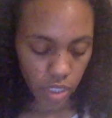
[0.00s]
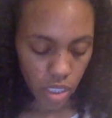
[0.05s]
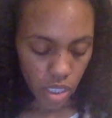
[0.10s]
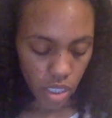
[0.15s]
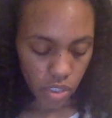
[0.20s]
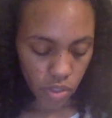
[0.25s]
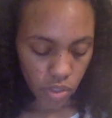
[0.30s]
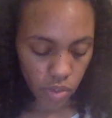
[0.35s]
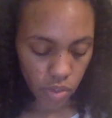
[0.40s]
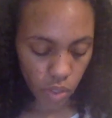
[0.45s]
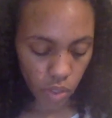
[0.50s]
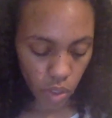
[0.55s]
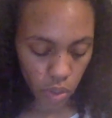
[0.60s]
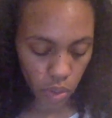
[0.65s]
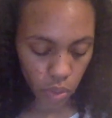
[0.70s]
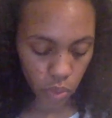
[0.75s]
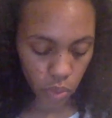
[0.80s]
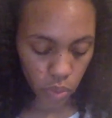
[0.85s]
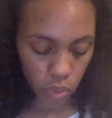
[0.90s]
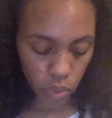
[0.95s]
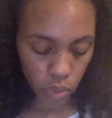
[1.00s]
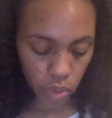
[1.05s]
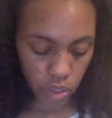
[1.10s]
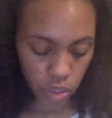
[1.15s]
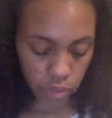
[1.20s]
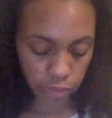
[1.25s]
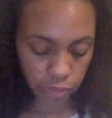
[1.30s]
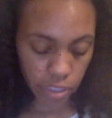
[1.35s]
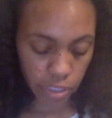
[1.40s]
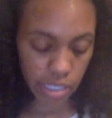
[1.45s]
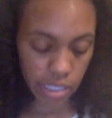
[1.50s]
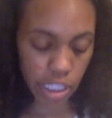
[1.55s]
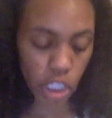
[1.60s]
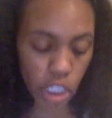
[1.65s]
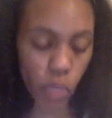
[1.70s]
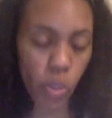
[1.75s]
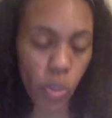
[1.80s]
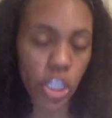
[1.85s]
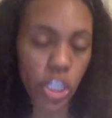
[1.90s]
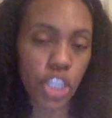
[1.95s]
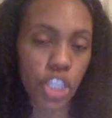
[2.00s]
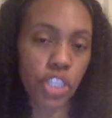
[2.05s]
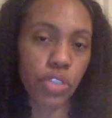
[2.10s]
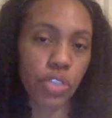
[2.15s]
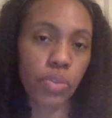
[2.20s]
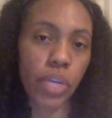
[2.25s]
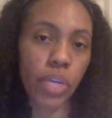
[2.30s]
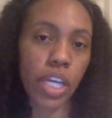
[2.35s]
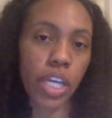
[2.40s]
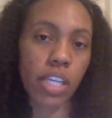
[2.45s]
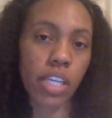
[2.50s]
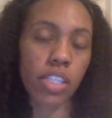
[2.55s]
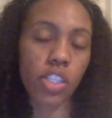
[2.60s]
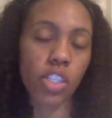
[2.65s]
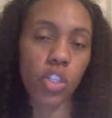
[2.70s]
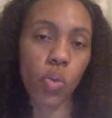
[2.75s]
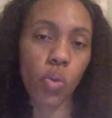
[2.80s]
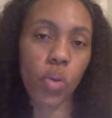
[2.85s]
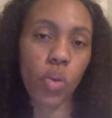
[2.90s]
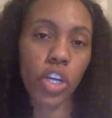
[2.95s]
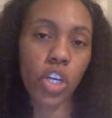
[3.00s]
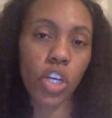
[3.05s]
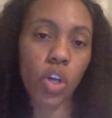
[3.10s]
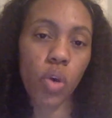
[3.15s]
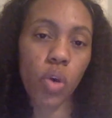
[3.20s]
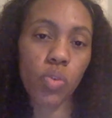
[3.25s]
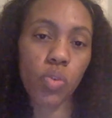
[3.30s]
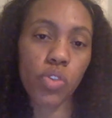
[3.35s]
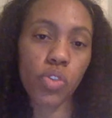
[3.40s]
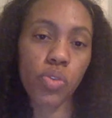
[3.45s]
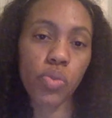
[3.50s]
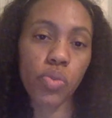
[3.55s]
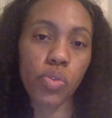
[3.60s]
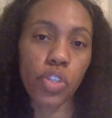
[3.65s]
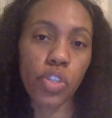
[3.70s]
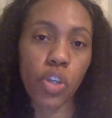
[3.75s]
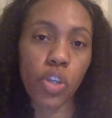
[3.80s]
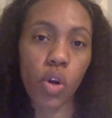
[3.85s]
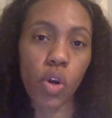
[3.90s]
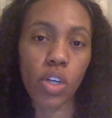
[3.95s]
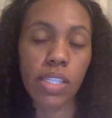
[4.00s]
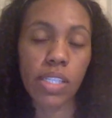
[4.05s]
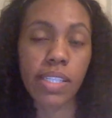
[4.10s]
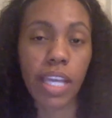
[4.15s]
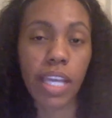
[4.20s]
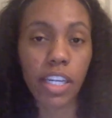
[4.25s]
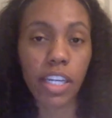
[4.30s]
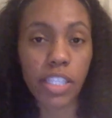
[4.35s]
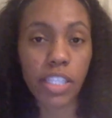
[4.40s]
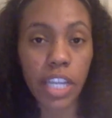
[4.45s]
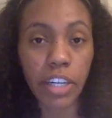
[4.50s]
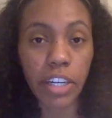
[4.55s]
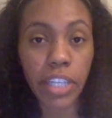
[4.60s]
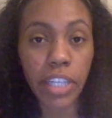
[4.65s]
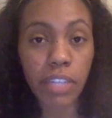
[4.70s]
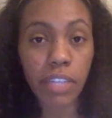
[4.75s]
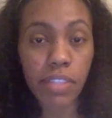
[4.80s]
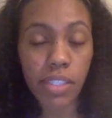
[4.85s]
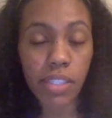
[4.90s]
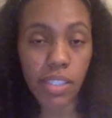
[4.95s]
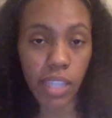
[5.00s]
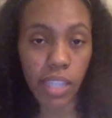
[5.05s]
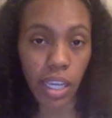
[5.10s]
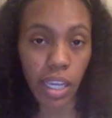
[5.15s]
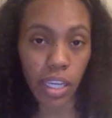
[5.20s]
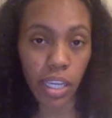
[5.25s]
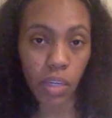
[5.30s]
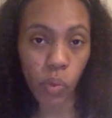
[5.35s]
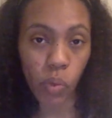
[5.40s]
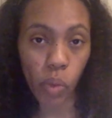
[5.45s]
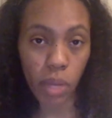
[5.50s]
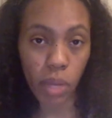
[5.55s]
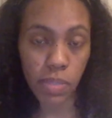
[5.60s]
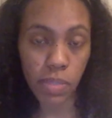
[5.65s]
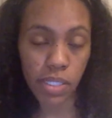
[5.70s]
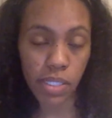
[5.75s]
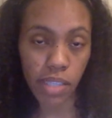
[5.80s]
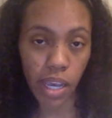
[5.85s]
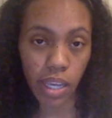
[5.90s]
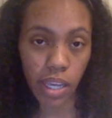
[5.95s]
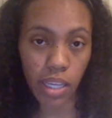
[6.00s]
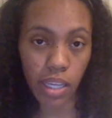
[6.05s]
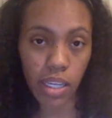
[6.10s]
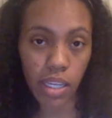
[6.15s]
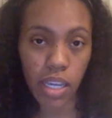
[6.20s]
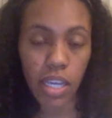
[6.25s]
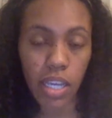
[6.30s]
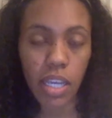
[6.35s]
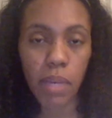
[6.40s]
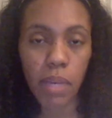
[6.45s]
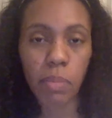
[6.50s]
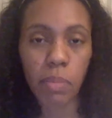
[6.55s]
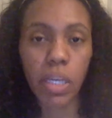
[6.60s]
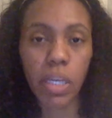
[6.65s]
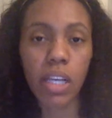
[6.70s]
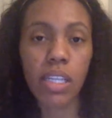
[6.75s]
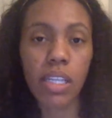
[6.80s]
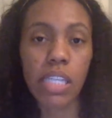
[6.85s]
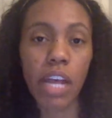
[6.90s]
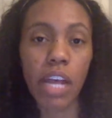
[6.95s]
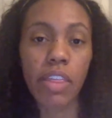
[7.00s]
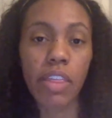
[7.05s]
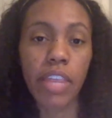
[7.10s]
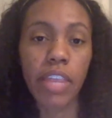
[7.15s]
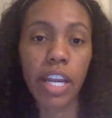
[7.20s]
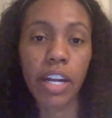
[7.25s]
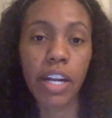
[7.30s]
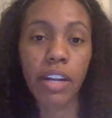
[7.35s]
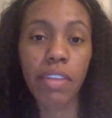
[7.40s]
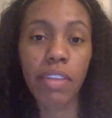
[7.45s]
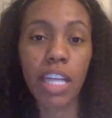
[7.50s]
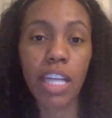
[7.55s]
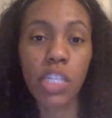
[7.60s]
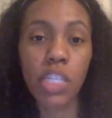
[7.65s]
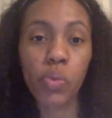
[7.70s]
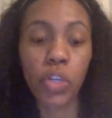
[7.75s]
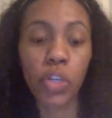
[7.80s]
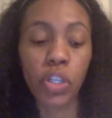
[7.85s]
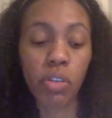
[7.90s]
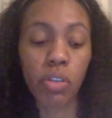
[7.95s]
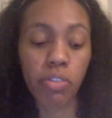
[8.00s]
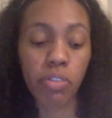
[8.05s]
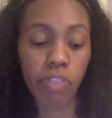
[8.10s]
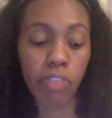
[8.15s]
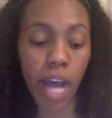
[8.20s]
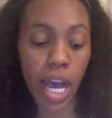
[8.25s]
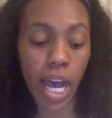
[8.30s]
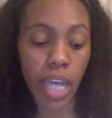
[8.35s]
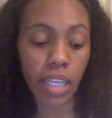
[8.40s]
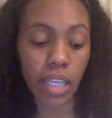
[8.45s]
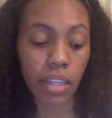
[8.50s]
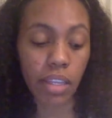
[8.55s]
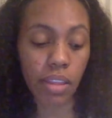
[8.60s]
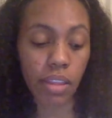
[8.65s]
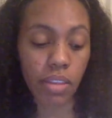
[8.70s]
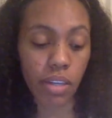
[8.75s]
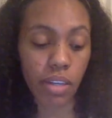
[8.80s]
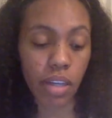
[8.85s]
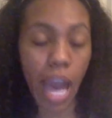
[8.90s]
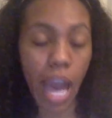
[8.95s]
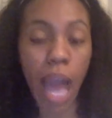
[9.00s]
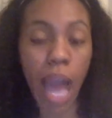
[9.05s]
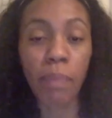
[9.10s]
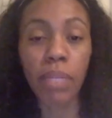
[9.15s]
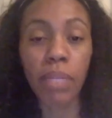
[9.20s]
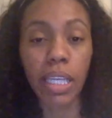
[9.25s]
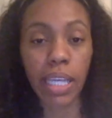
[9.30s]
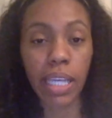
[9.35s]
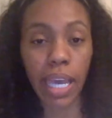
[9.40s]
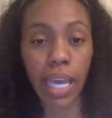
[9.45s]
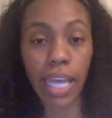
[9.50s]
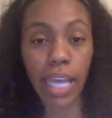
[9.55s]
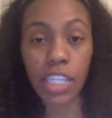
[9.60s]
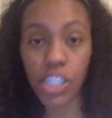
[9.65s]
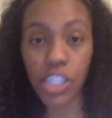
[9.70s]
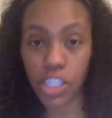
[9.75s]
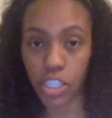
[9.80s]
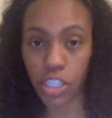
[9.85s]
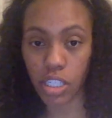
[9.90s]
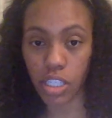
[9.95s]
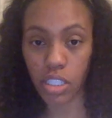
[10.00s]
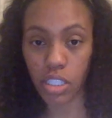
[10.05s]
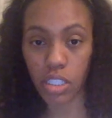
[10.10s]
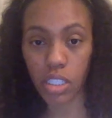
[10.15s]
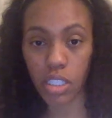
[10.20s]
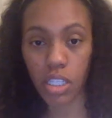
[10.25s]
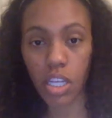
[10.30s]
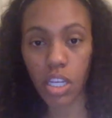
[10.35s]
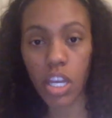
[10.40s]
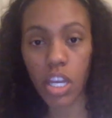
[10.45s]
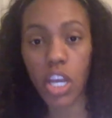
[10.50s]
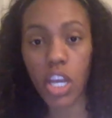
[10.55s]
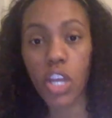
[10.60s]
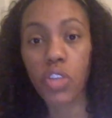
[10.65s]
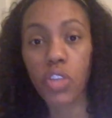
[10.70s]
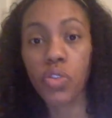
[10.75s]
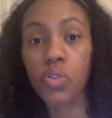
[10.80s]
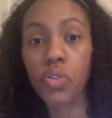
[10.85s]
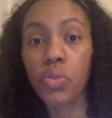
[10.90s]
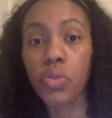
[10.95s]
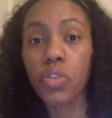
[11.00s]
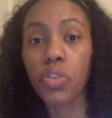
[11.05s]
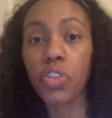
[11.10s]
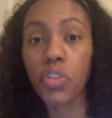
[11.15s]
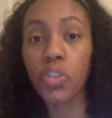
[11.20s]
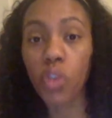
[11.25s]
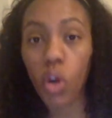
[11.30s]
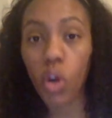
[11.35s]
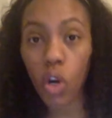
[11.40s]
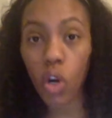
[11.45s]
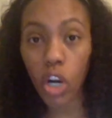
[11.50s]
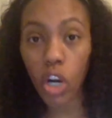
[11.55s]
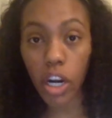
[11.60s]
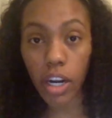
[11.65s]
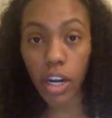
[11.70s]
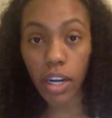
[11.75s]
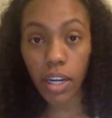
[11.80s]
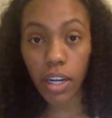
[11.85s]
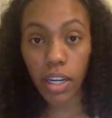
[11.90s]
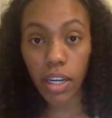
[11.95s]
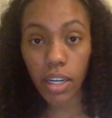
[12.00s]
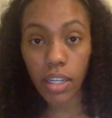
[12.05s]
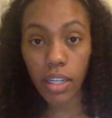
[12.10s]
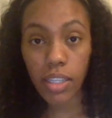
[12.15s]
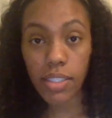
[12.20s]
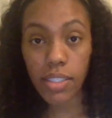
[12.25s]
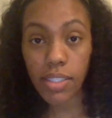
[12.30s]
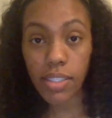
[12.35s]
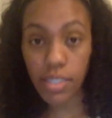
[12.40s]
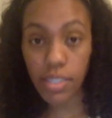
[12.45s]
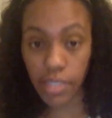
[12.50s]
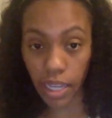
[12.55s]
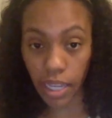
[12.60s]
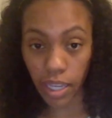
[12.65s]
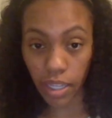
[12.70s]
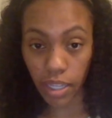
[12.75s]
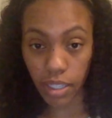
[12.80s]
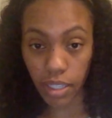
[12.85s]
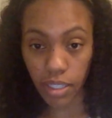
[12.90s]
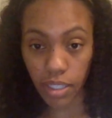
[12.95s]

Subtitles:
So the first thing you want to do is you want to go to your Secretary of State website, because on there, that's where you'll find the application to your state.